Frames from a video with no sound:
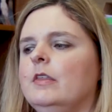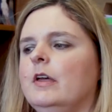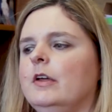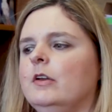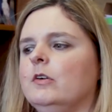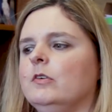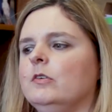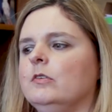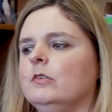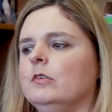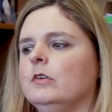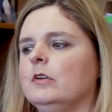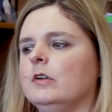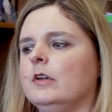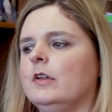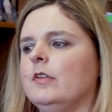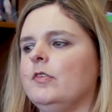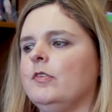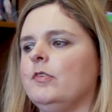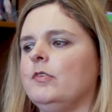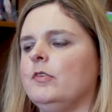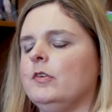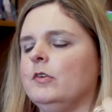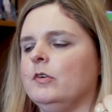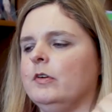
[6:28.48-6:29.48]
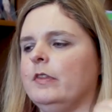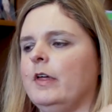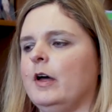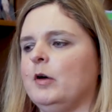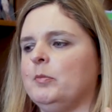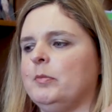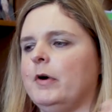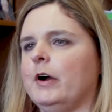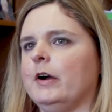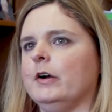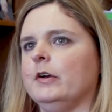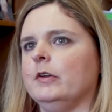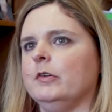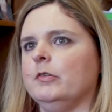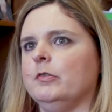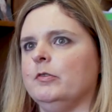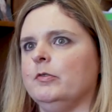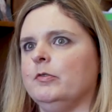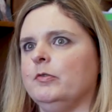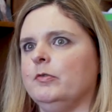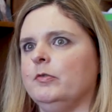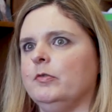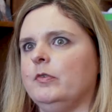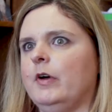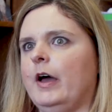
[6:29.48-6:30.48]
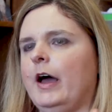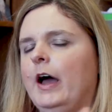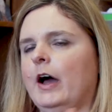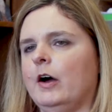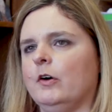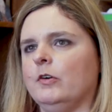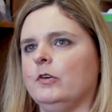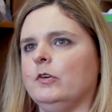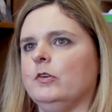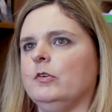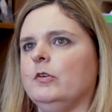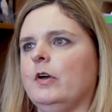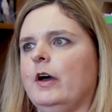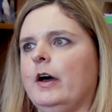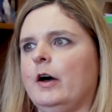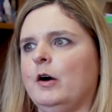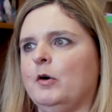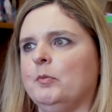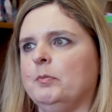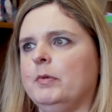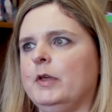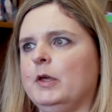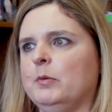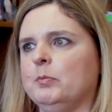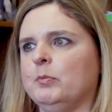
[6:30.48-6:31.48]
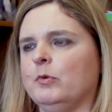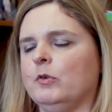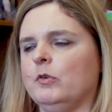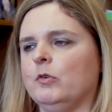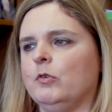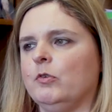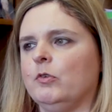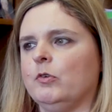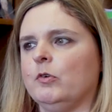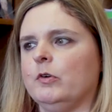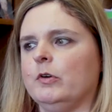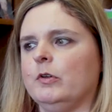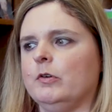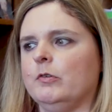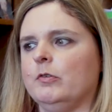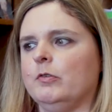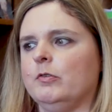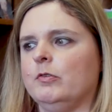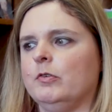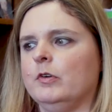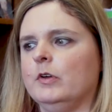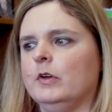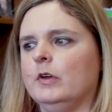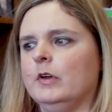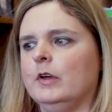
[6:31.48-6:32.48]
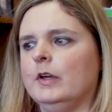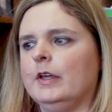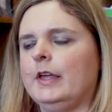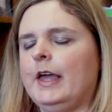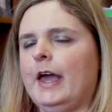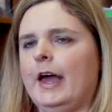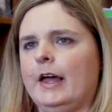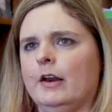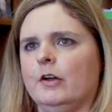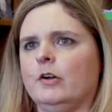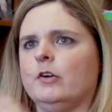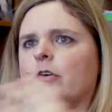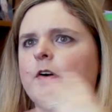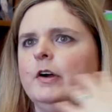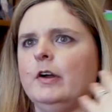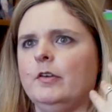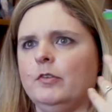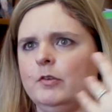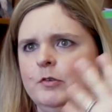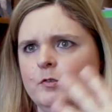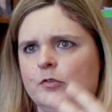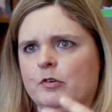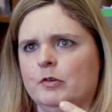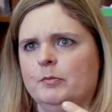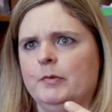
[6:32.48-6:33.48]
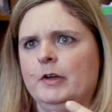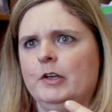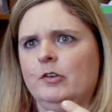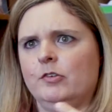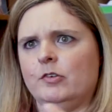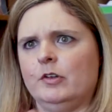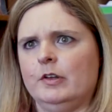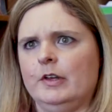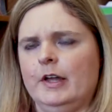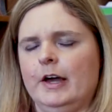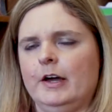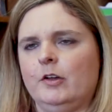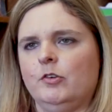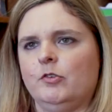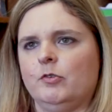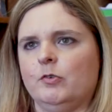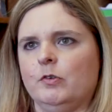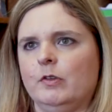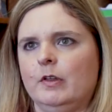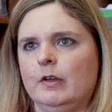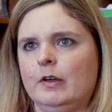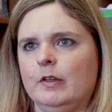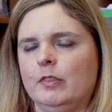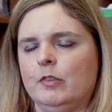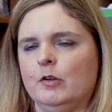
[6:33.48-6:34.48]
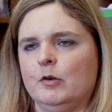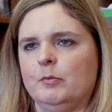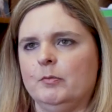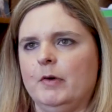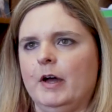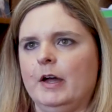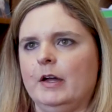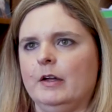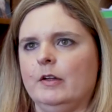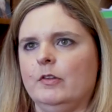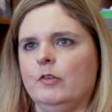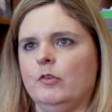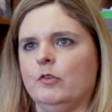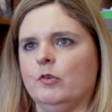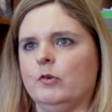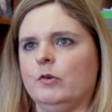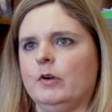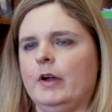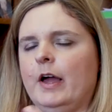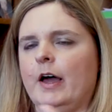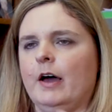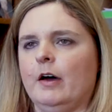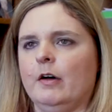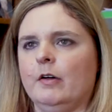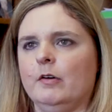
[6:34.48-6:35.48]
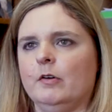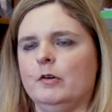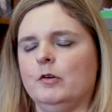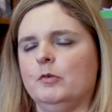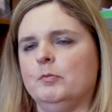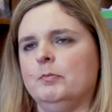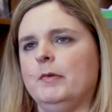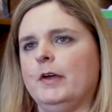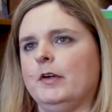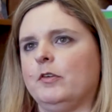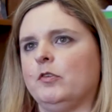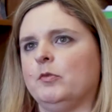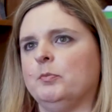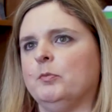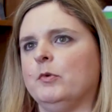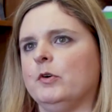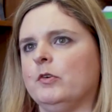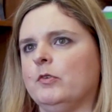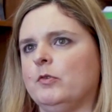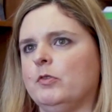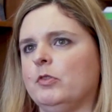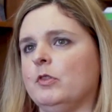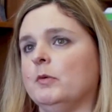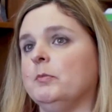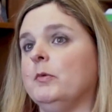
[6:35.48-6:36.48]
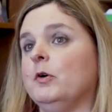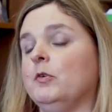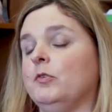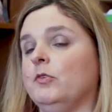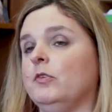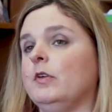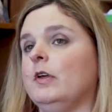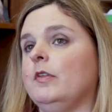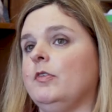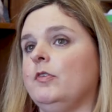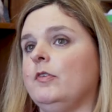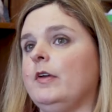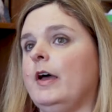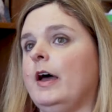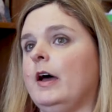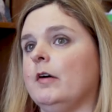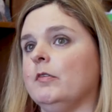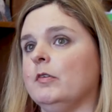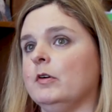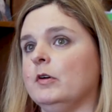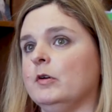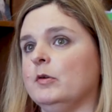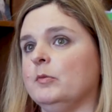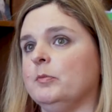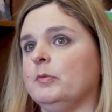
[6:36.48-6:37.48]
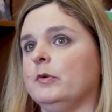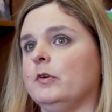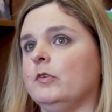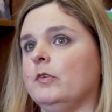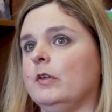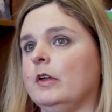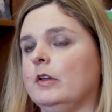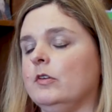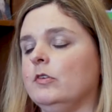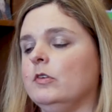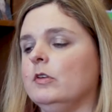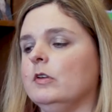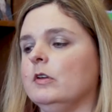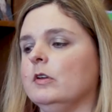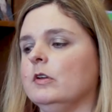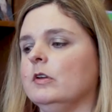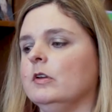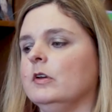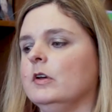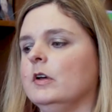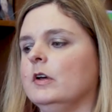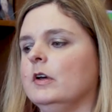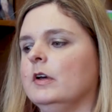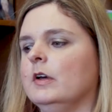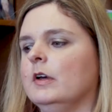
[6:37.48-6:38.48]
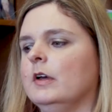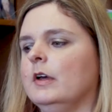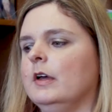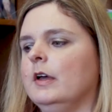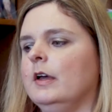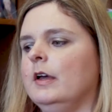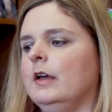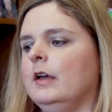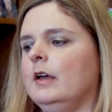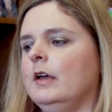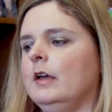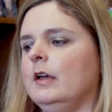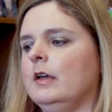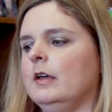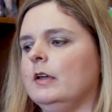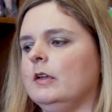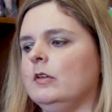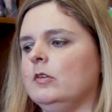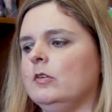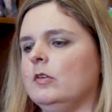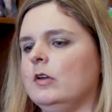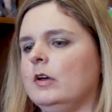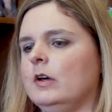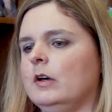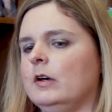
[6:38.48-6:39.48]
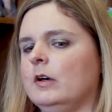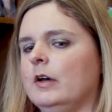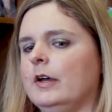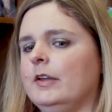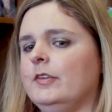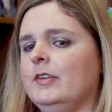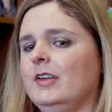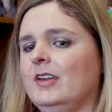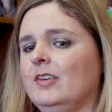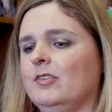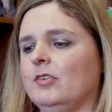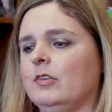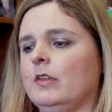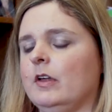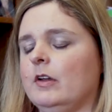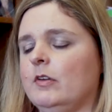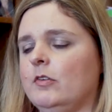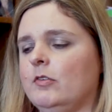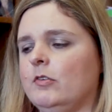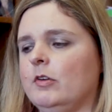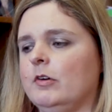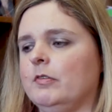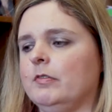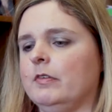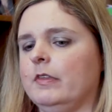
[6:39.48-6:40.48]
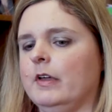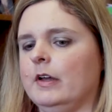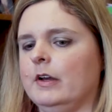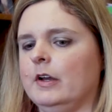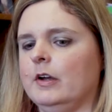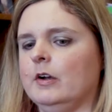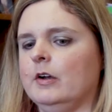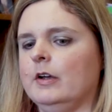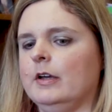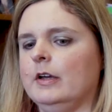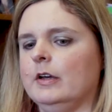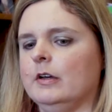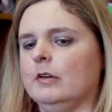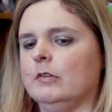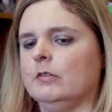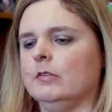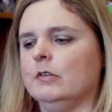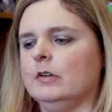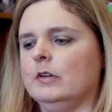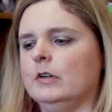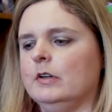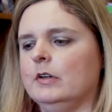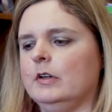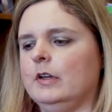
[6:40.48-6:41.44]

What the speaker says: They don't consider that part of how people sort of categorize information naturally in their minds, or how it makes the most sense to have it presented. And I teach a lot of stuff in that area.